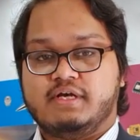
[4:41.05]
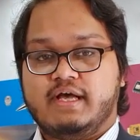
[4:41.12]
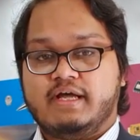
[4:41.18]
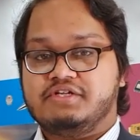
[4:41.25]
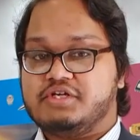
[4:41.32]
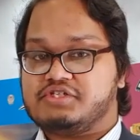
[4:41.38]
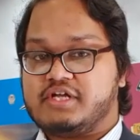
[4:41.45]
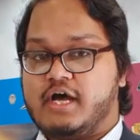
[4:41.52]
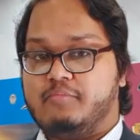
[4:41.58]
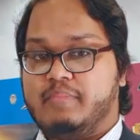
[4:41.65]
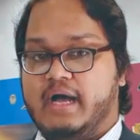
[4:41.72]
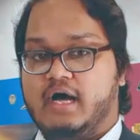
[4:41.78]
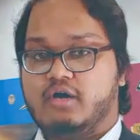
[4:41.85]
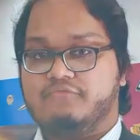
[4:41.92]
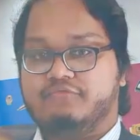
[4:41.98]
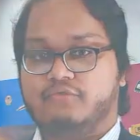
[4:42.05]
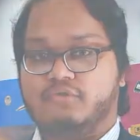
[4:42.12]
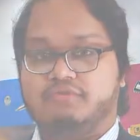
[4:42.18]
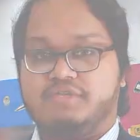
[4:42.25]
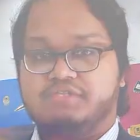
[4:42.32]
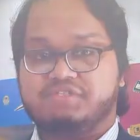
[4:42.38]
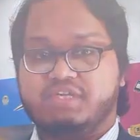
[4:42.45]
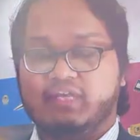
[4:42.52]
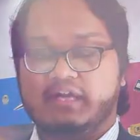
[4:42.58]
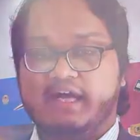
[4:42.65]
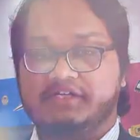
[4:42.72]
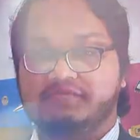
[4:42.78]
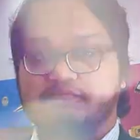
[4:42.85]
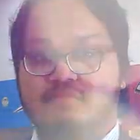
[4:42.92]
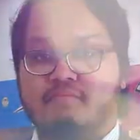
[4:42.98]
and just how powerful this
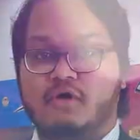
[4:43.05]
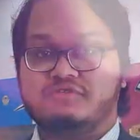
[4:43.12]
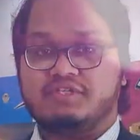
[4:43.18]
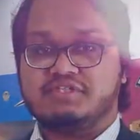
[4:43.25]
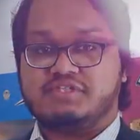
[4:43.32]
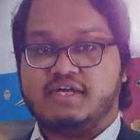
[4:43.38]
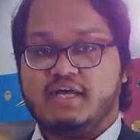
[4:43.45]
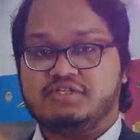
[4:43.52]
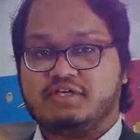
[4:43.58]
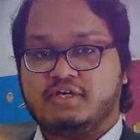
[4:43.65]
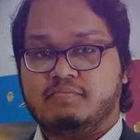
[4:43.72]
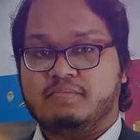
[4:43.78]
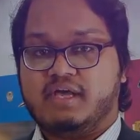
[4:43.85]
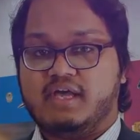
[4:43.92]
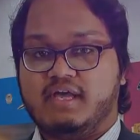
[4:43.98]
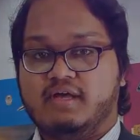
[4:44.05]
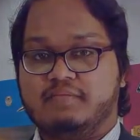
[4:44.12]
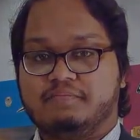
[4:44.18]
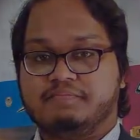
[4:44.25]
InAsSb multi-stage can be.